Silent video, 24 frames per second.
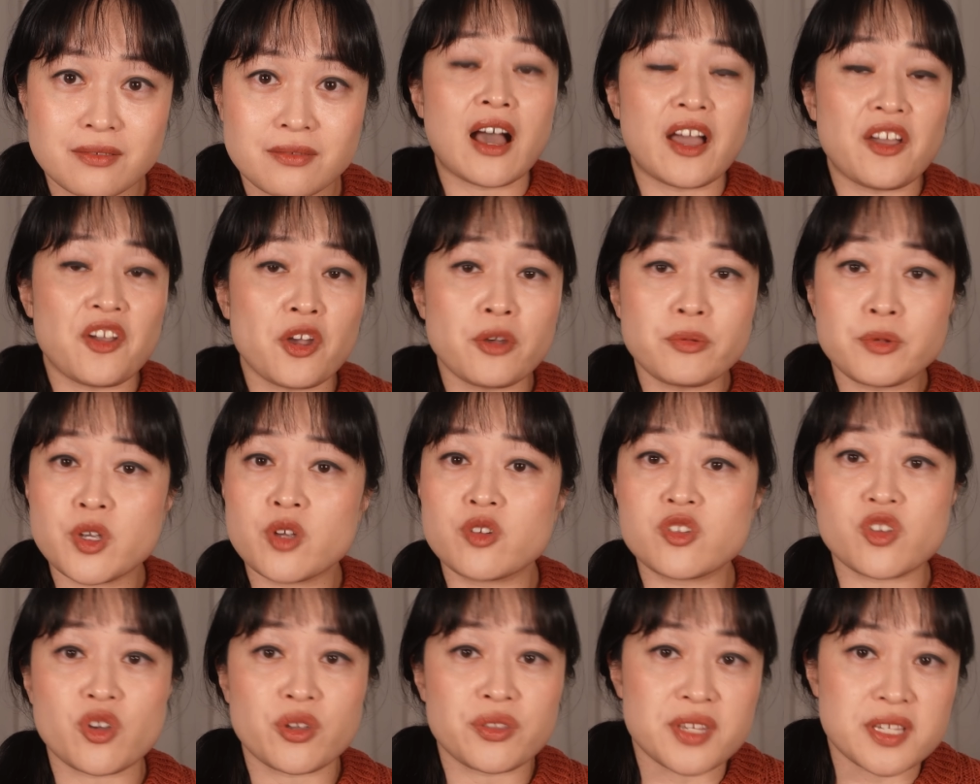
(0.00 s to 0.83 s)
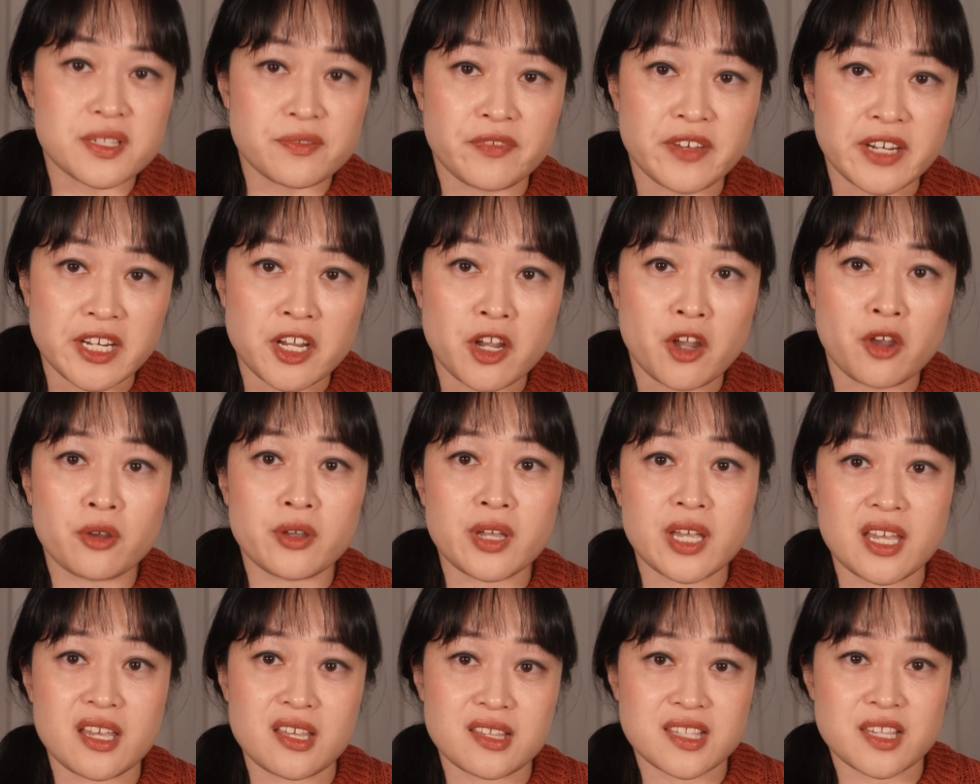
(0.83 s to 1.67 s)
I hope you enjoyed this
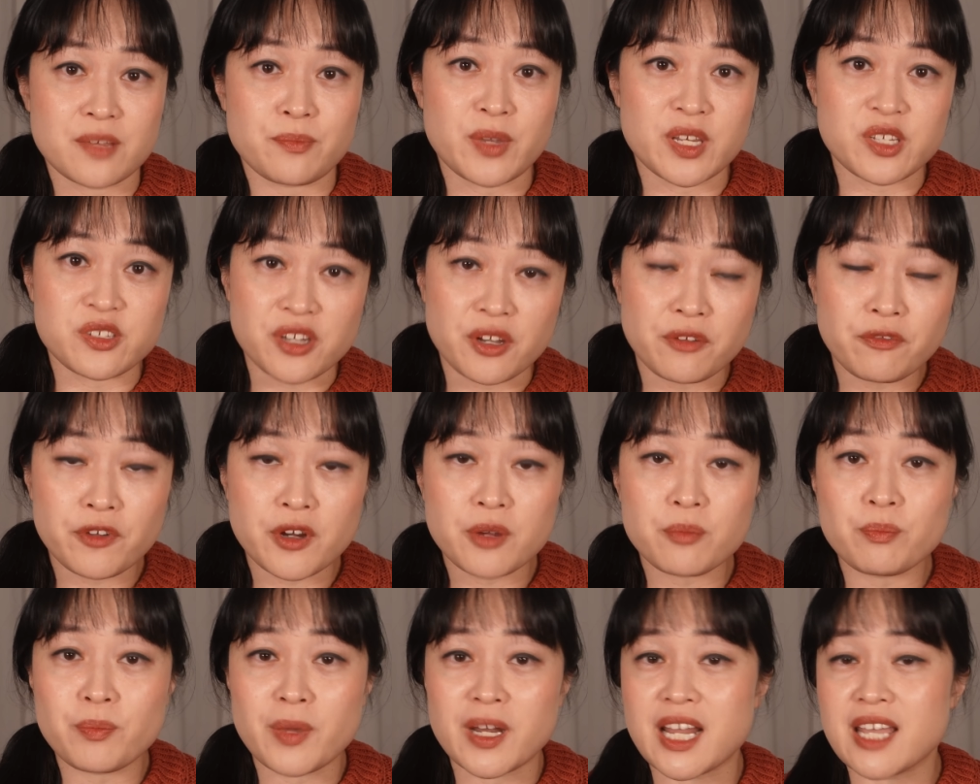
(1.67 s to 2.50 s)
video. It's a bit different,